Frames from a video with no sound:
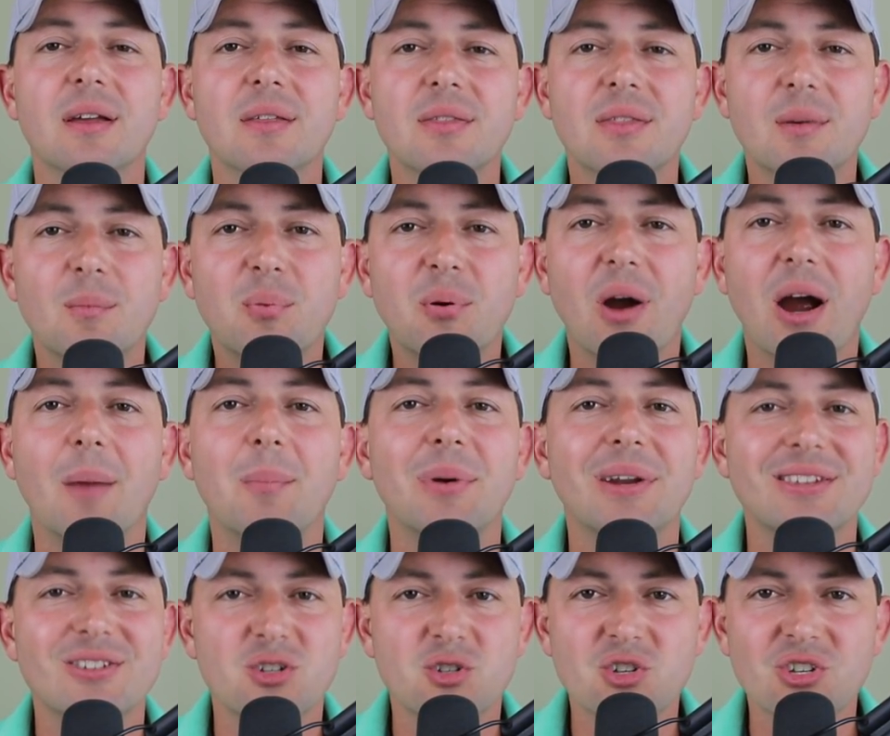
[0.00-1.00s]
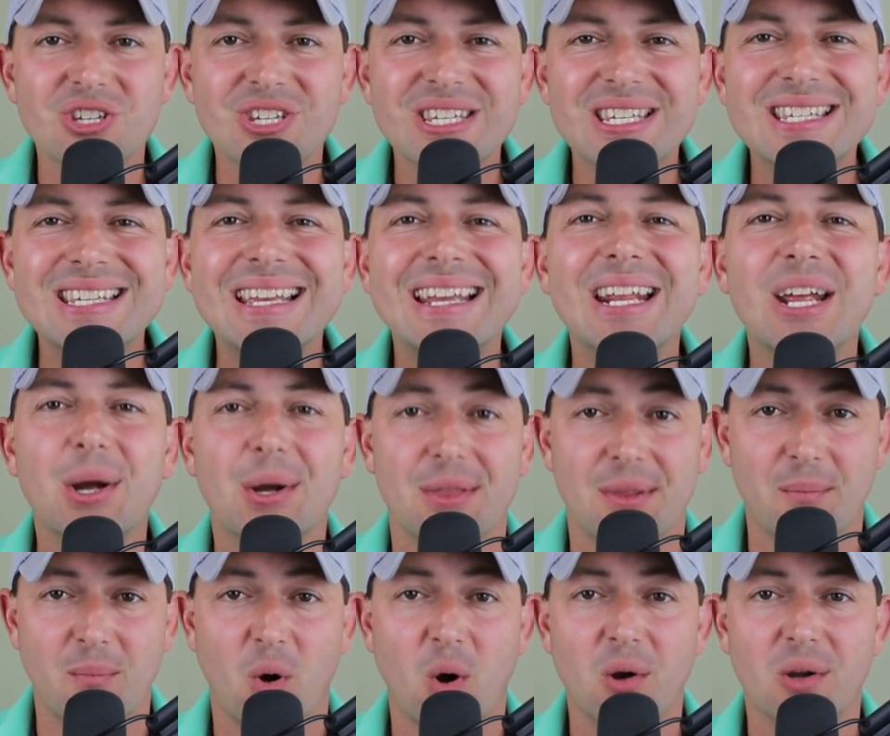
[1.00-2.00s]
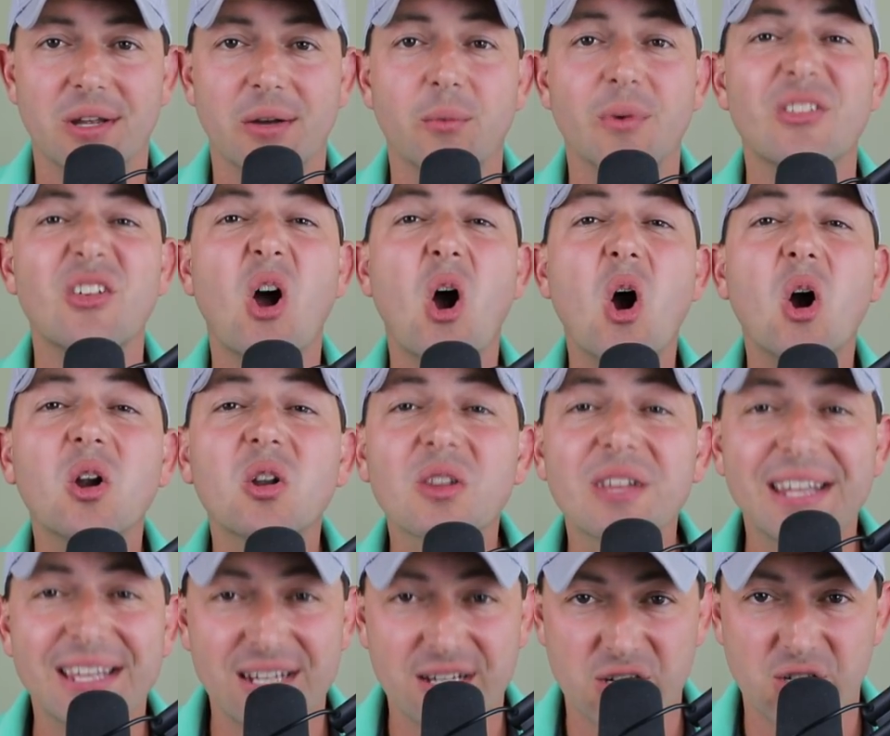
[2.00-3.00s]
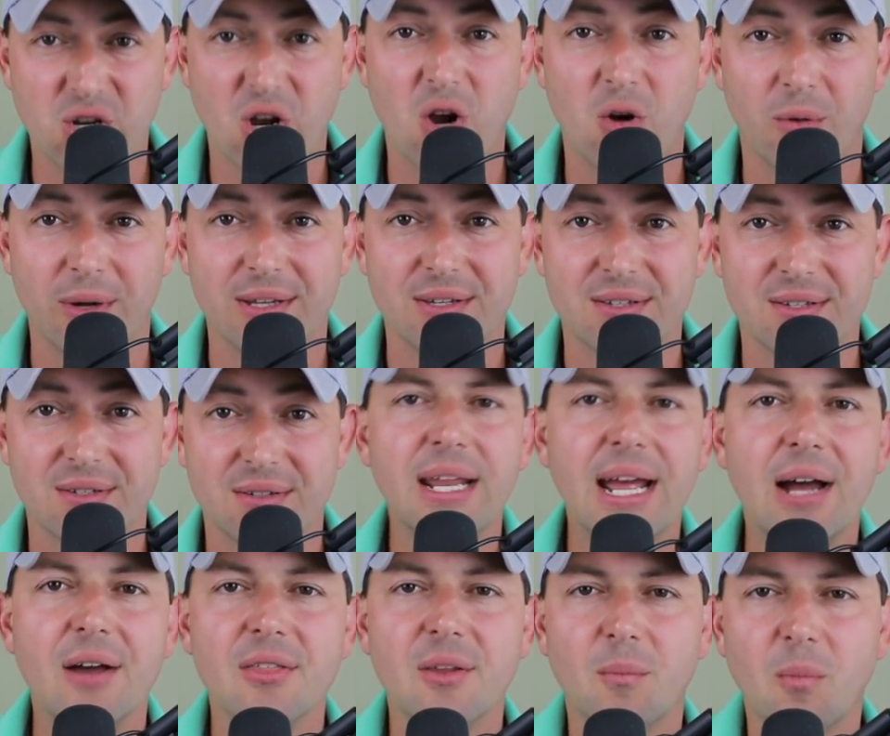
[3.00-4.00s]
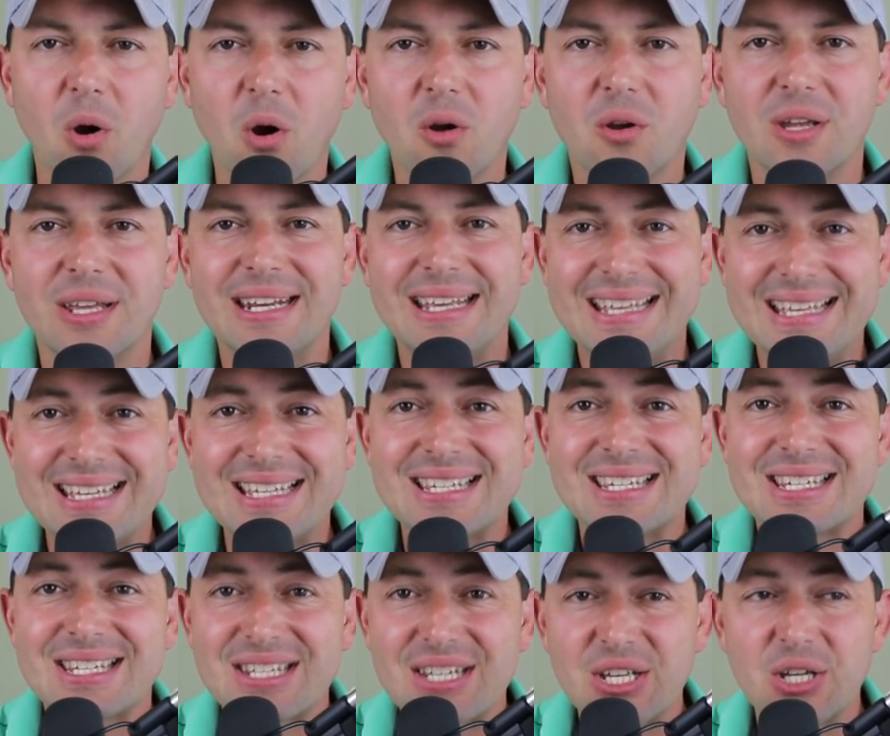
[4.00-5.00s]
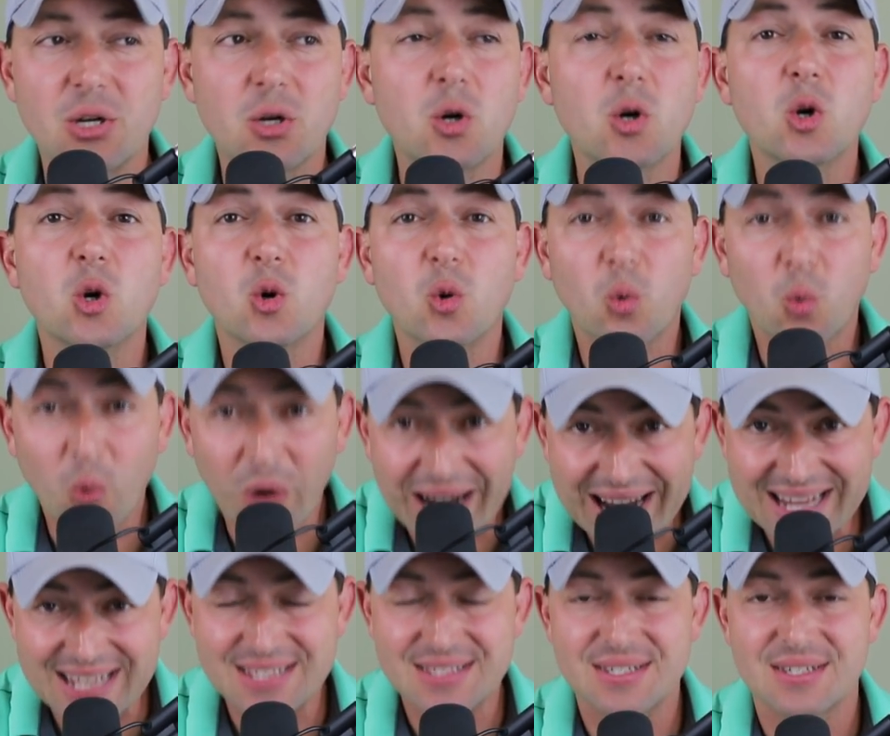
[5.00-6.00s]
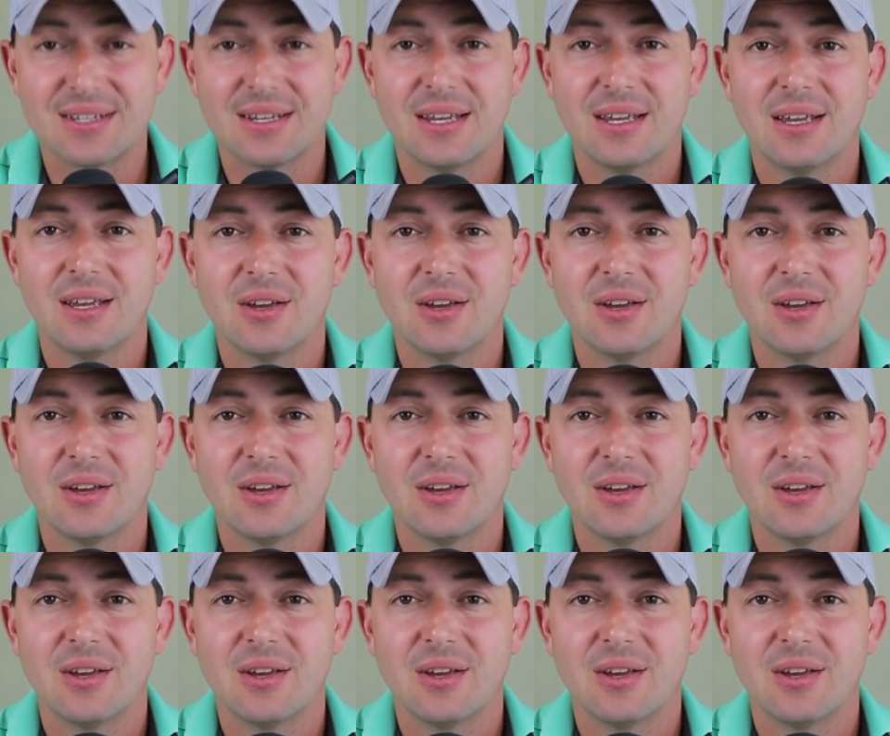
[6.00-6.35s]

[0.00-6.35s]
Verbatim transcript: The properties are just sitting on the market with hardly any showings. Now, the market is still great.